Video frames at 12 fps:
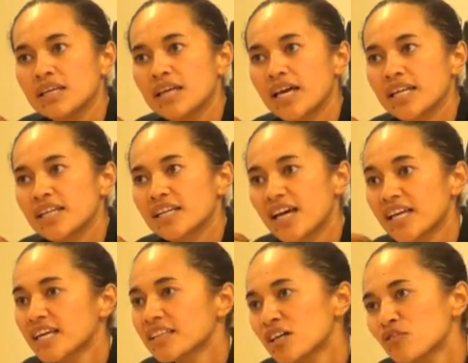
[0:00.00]
And
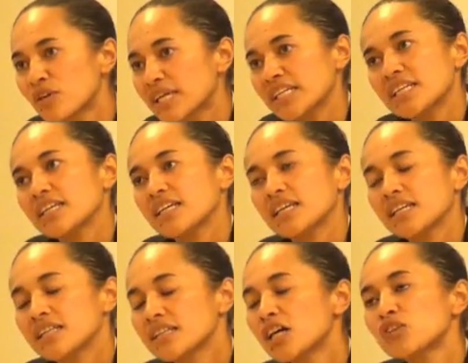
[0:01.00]
I love Waikiki and I
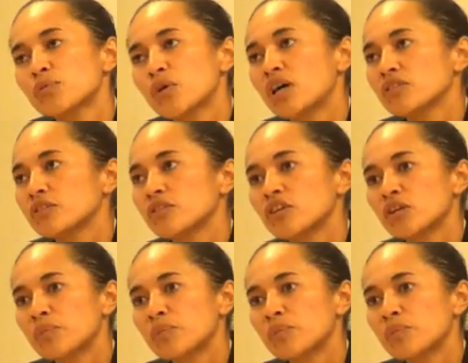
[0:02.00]
love Pohakuloa,